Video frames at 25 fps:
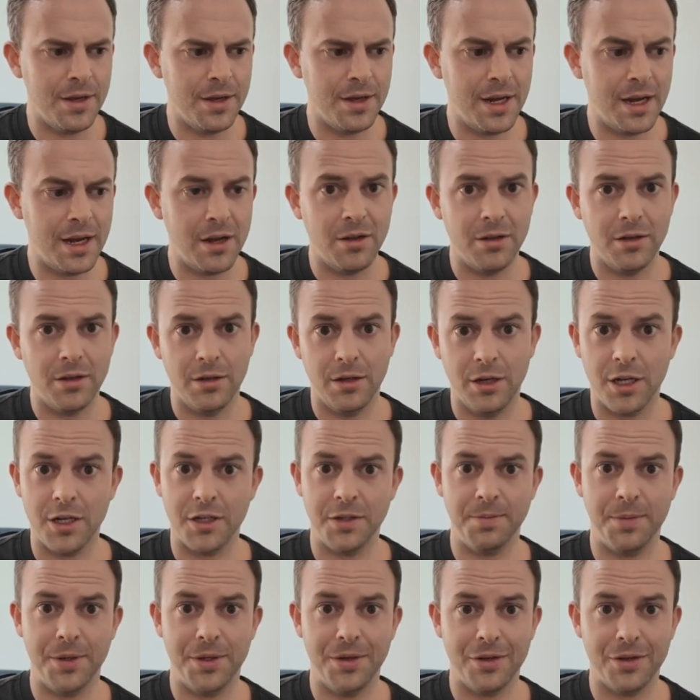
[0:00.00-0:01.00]
Now,
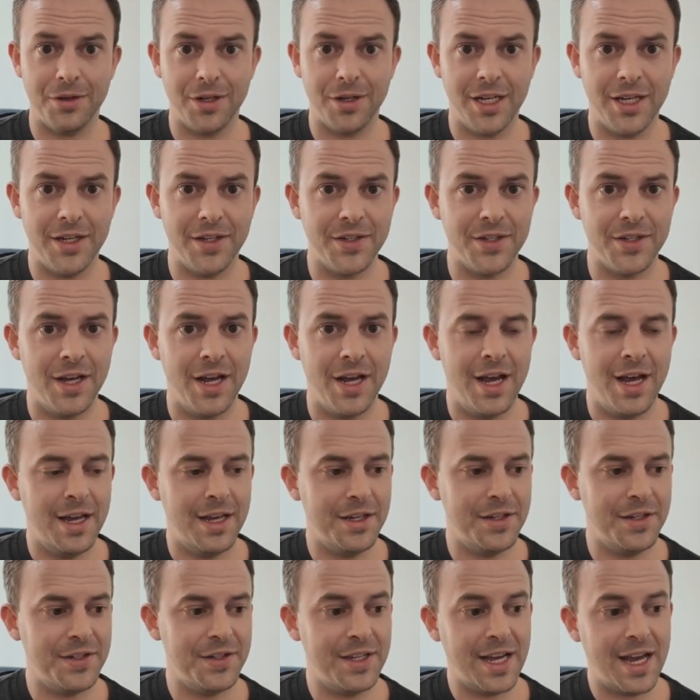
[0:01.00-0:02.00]
last but not least,
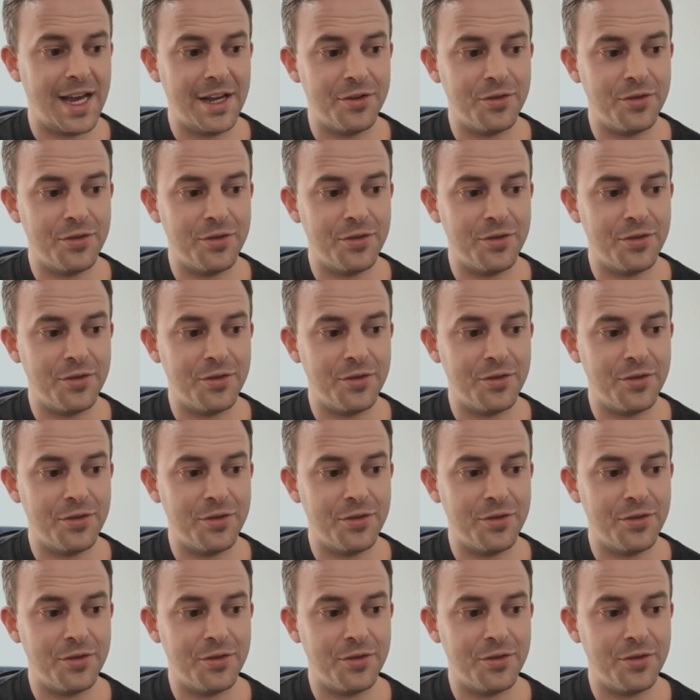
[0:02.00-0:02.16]
is the